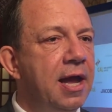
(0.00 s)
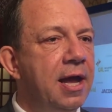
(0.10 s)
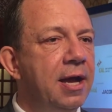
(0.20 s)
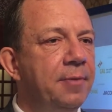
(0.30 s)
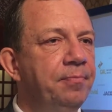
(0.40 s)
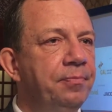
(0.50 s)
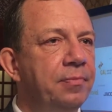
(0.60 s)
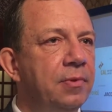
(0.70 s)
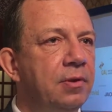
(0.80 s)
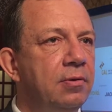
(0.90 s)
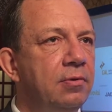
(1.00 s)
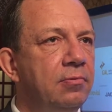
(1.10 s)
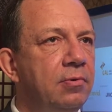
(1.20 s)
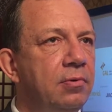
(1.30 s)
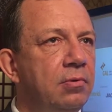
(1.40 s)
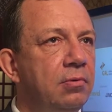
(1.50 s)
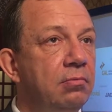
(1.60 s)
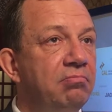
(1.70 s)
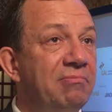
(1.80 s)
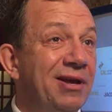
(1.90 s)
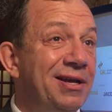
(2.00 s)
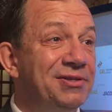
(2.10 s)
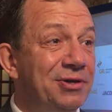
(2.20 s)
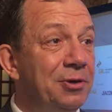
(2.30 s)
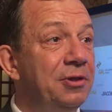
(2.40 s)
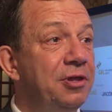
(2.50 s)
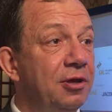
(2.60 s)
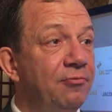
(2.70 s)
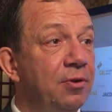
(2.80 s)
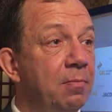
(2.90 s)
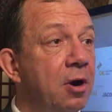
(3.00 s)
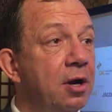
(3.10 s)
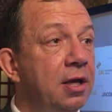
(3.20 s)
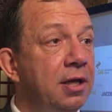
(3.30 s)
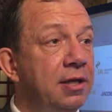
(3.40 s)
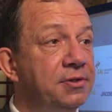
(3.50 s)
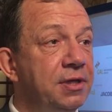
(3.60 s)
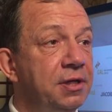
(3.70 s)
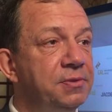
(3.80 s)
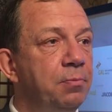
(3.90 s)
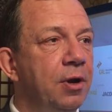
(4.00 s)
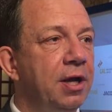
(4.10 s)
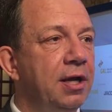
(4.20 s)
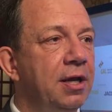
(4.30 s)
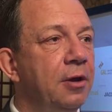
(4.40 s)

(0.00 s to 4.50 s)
and I guess the good thing for the market is that it's bringing